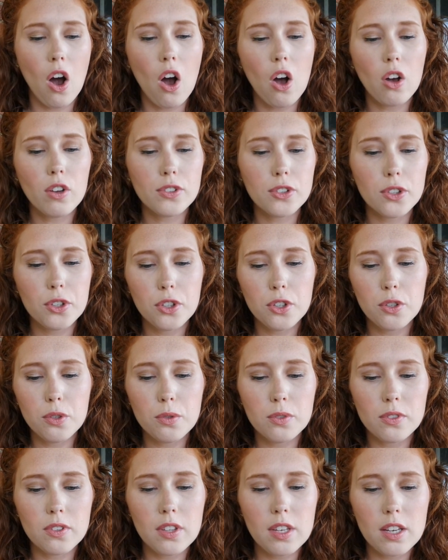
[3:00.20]
also
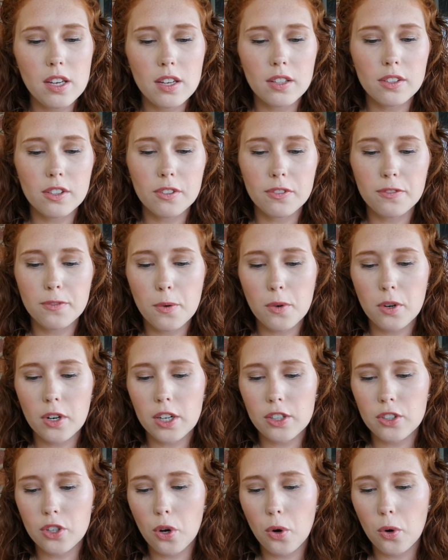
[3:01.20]
use the
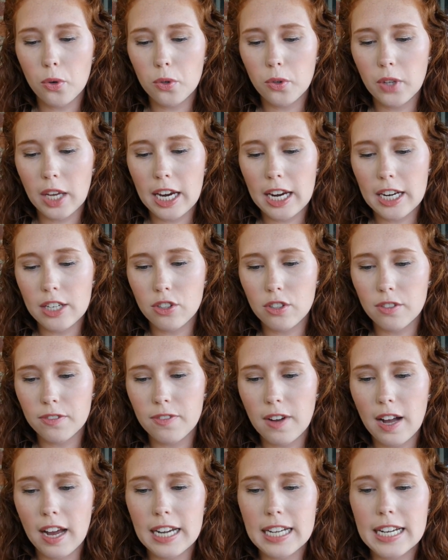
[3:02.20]
Sephora Total Age
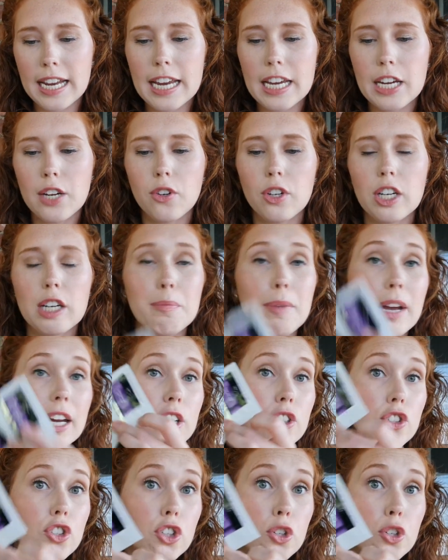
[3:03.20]
Defy Night Cream. I had